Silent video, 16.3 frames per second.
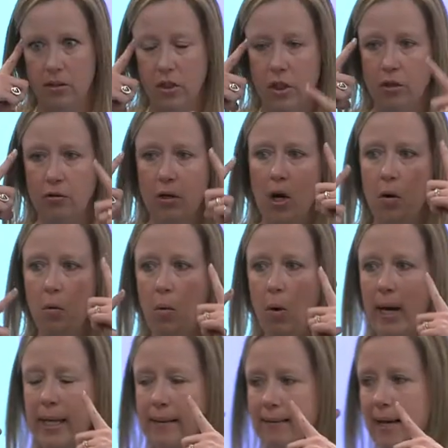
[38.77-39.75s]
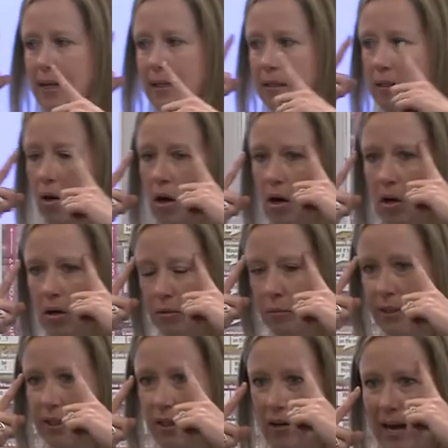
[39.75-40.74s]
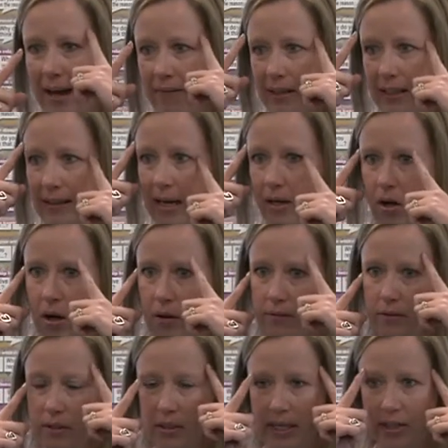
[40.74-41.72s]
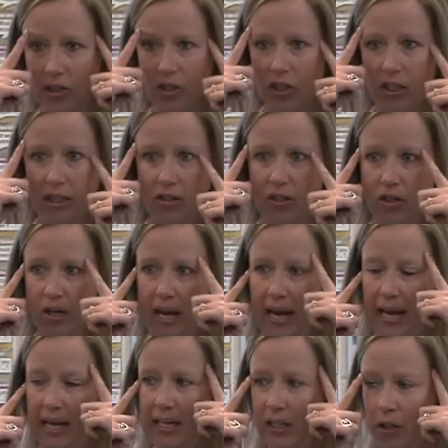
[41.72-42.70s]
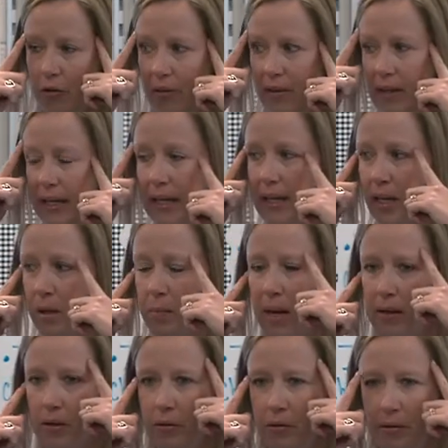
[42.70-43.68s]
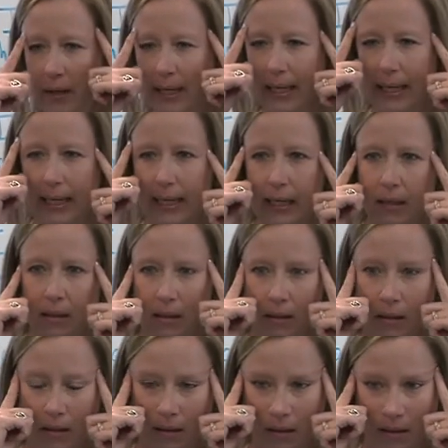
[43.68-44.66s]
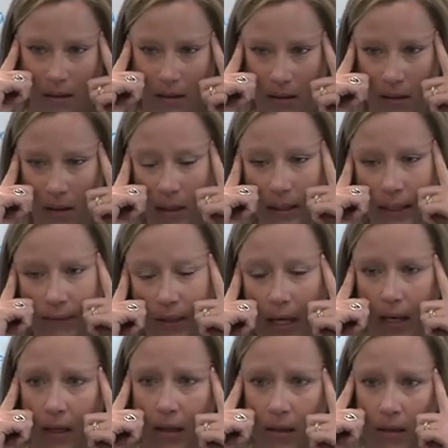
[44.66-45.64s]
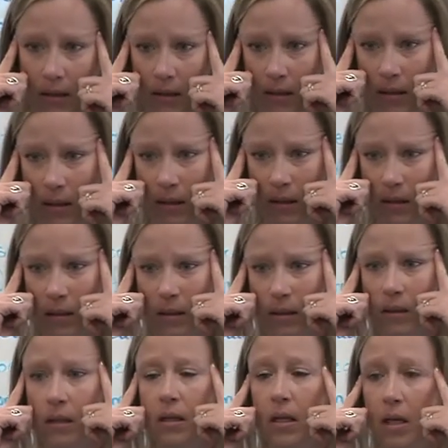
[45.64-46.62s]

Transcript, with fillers: Do you know what that's called when you're having that conversation in your head and you're thinking about your thinking? Olivia? Metacognition.